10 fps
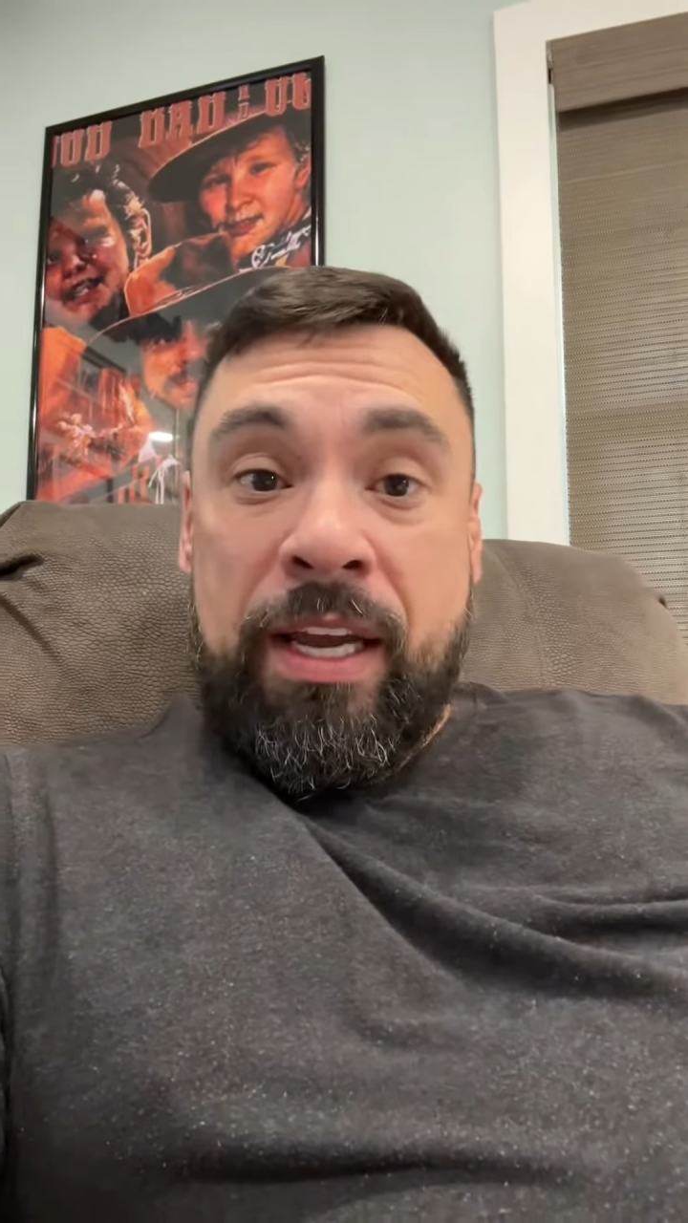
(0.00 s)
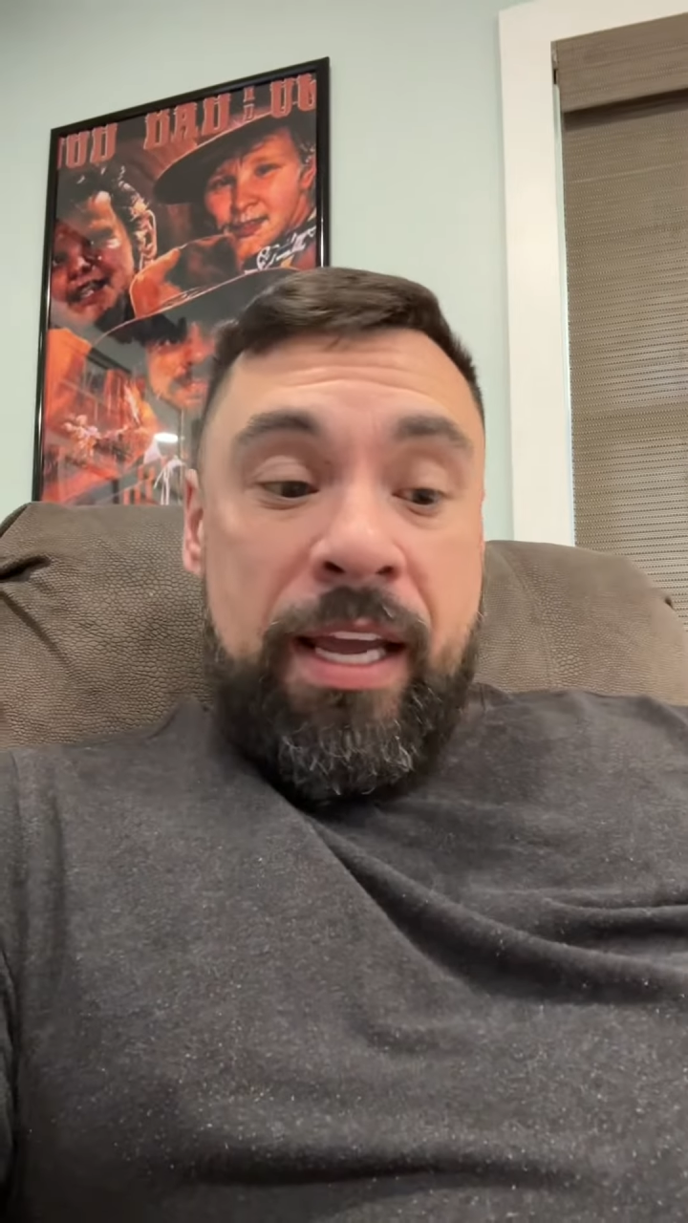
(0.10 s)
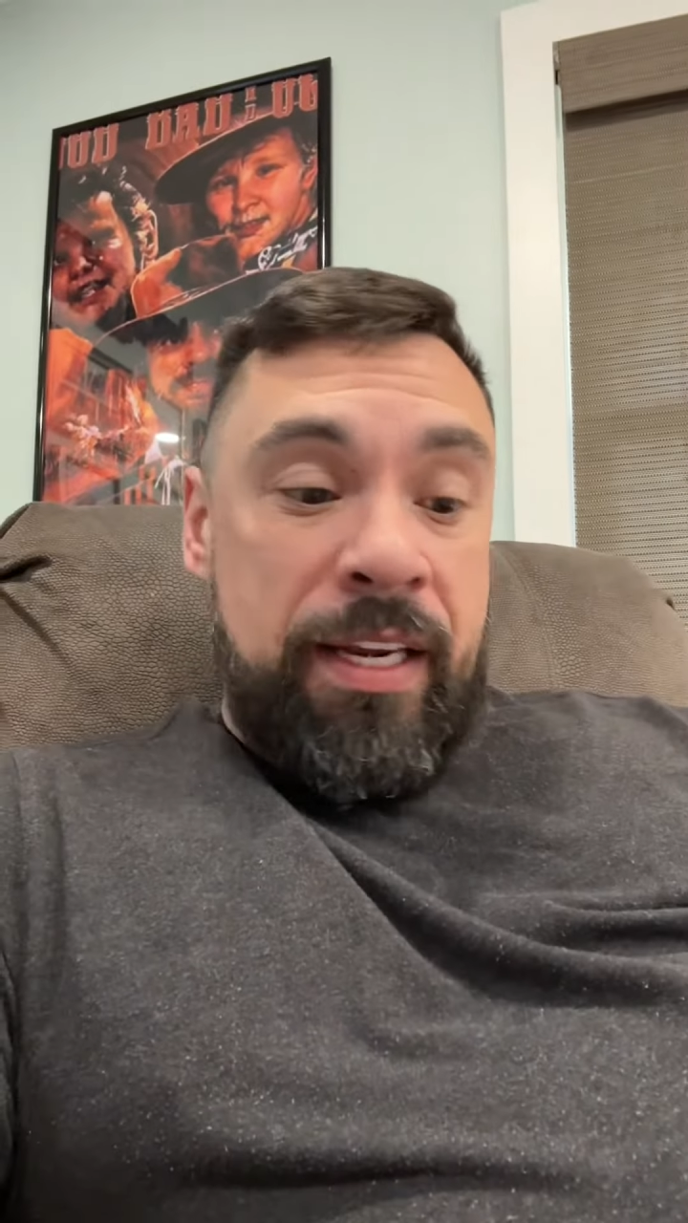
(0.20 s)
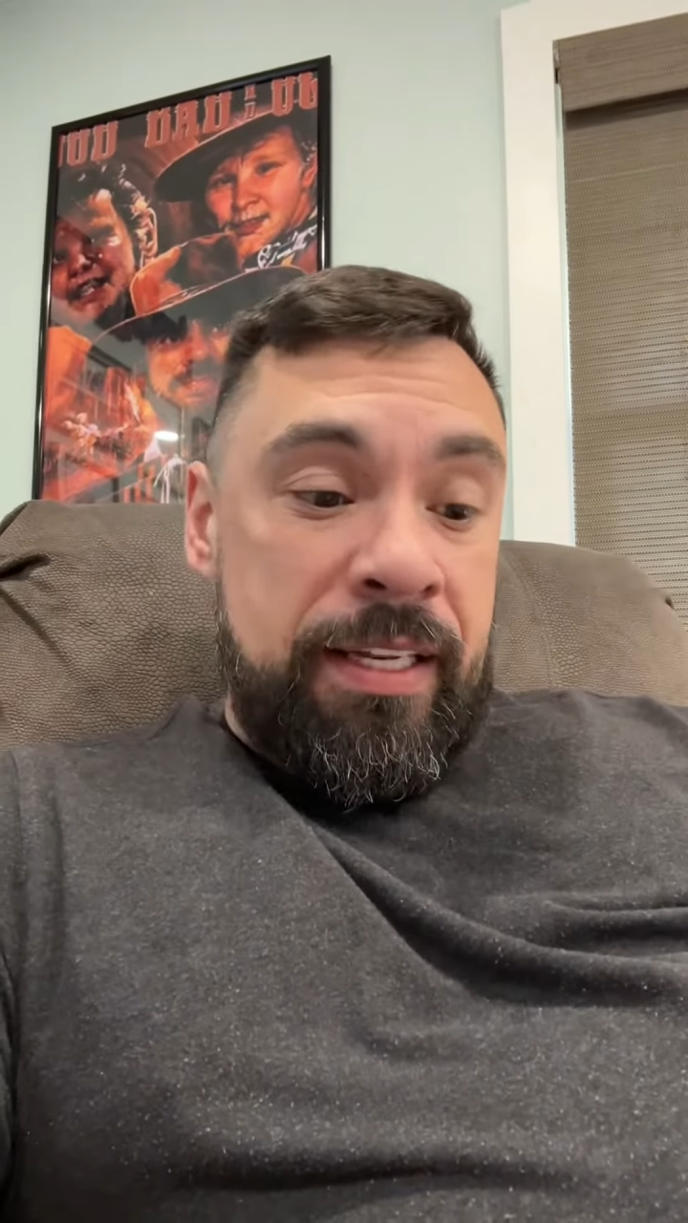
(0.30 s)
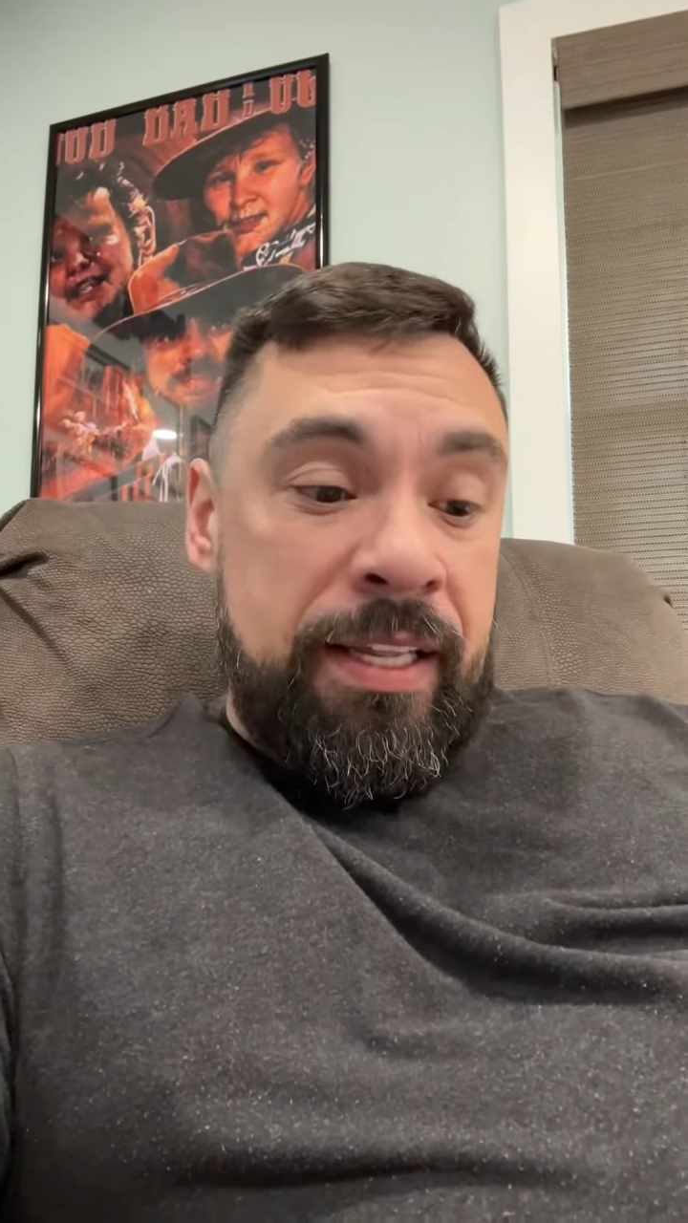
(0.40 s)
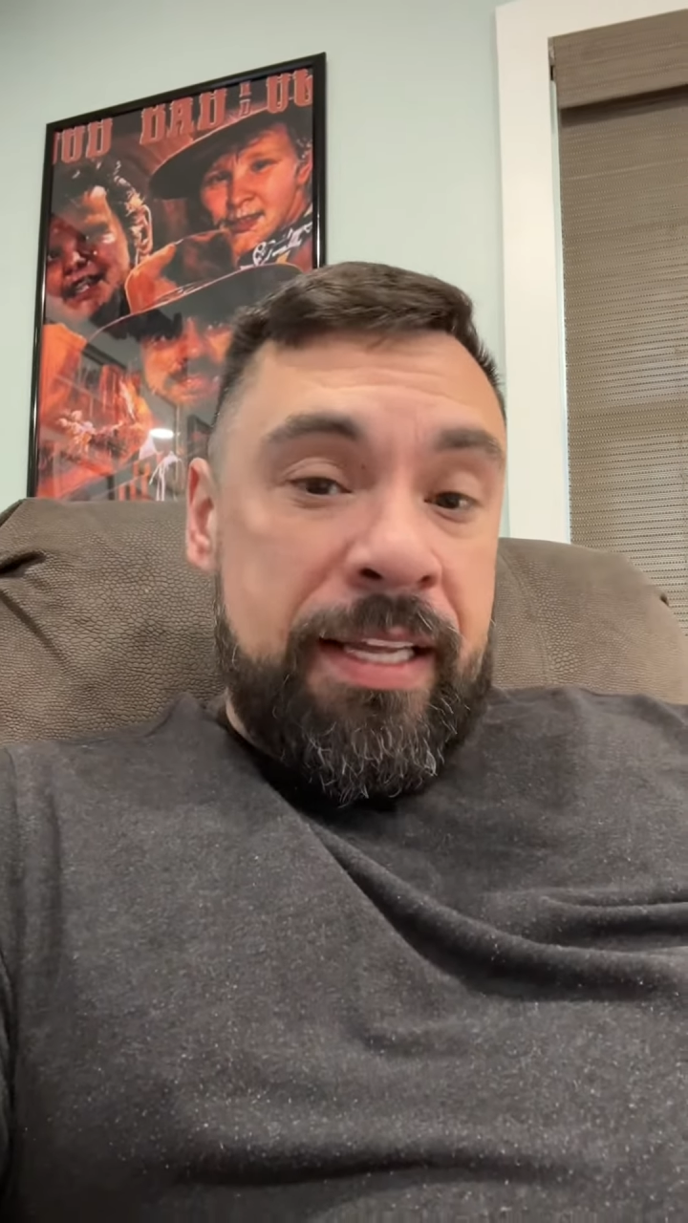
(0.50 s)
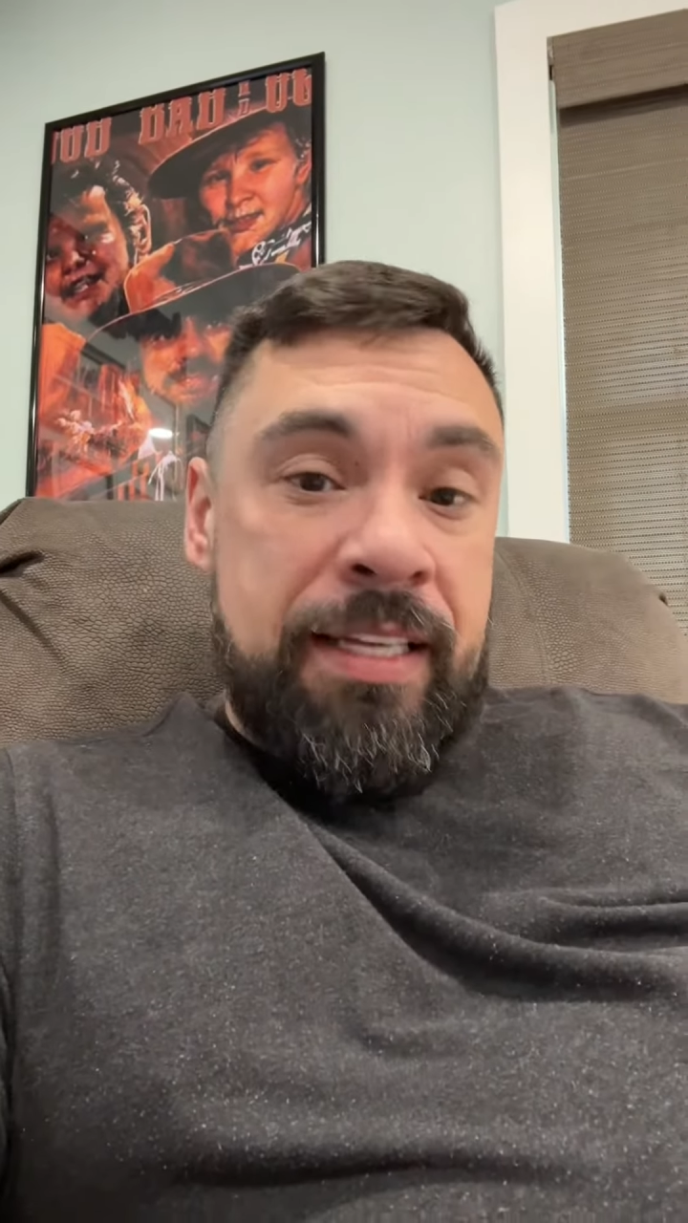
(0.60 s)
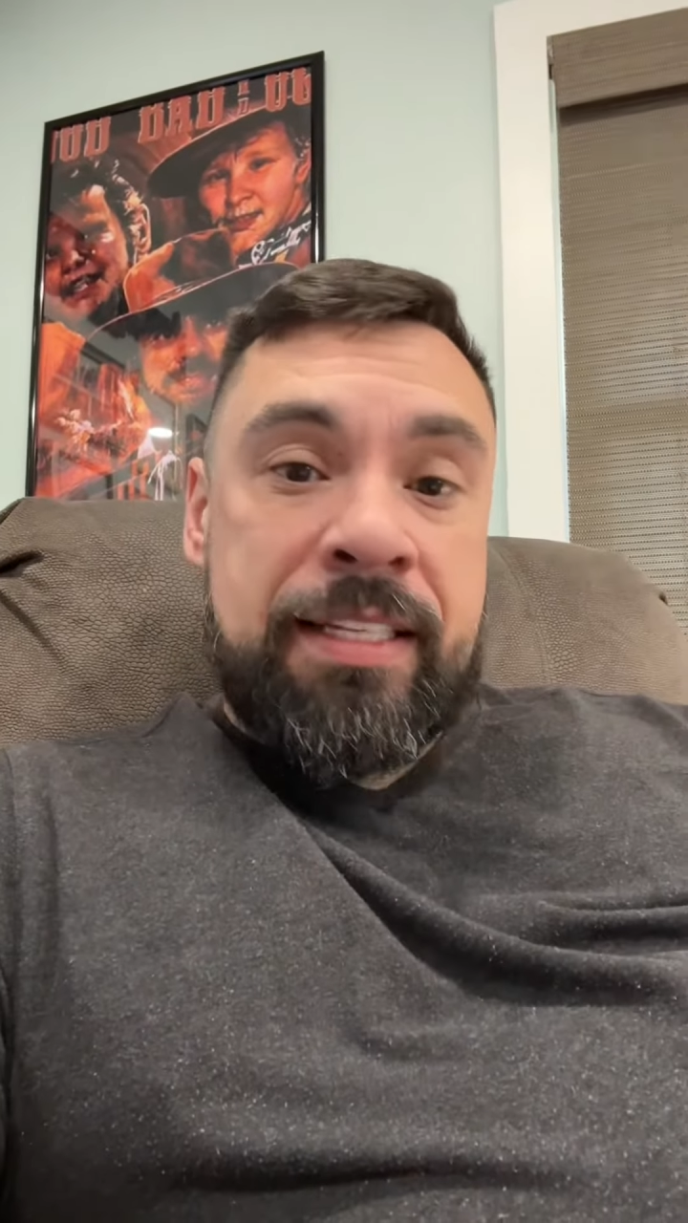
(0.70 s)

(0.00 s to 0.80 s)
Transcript: and in this